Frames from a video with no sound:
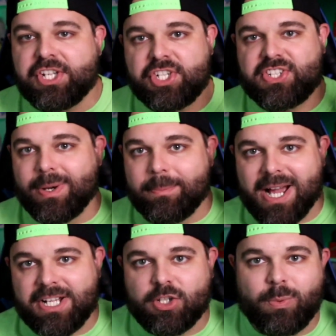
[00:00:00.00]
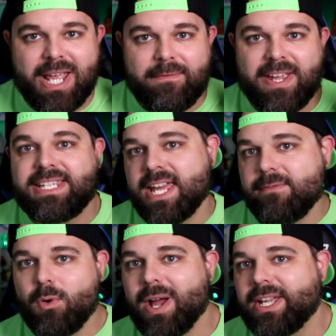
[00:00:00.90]
just a reminder, we have a
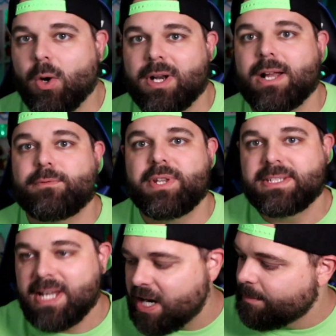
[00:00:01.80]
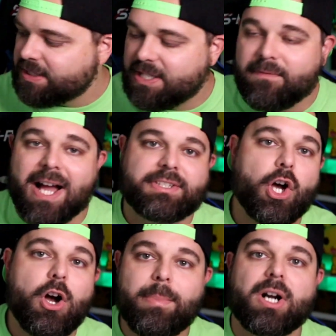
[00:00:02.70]
giveaway going on for the entire month of
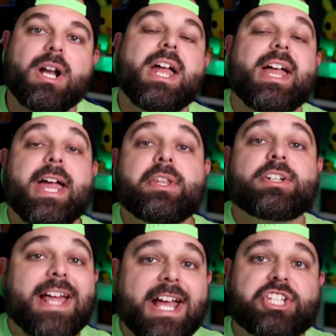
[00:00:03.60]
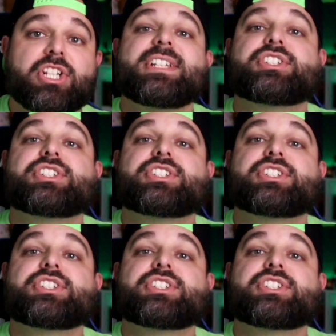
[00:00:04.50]
October, and there's actually